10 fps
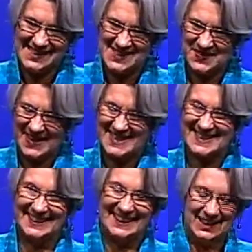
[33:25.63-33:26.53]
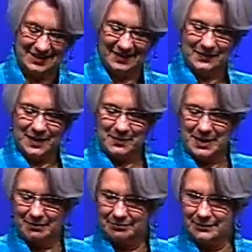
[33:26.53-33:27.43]
situation, let
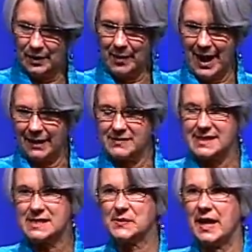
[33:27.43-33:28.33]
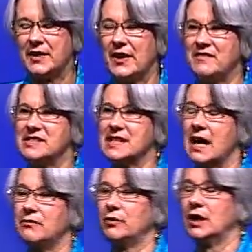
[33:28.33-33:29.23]
me go back, because this one I don't have a
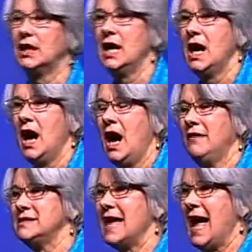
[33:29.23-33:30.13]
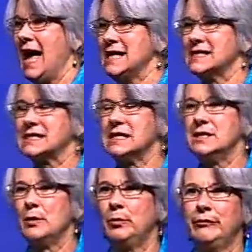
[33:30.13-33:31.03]
slide for. I was asked a
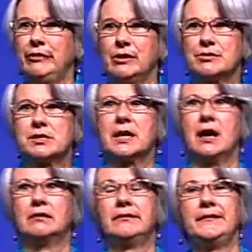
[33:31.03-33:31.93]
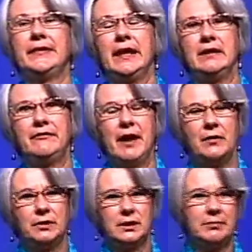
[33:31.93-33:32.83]
number of years ago if
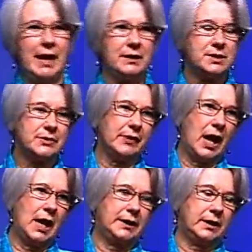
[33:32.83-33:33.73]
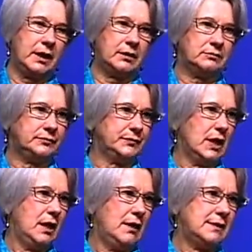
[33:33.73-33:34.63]
I would come out to Idaho.
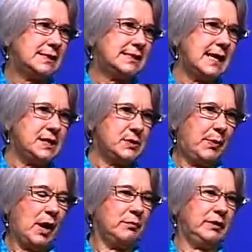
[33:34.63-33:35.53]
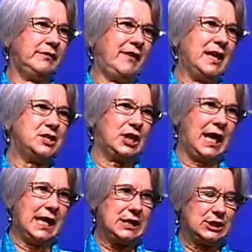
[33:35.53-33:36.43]
The State Department of
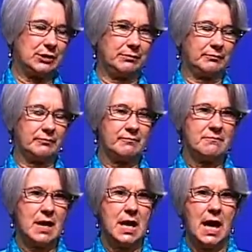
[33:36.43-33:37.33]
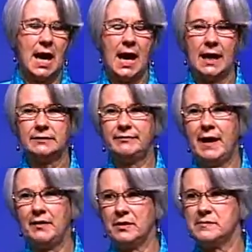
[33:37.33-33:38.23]
Education had
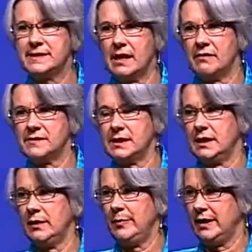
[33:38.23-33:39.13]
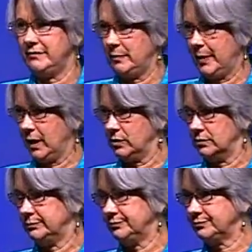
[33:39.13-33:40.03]
found themselves in a bit of a
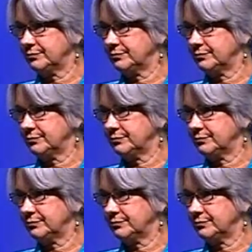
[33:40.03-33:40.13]
pickle.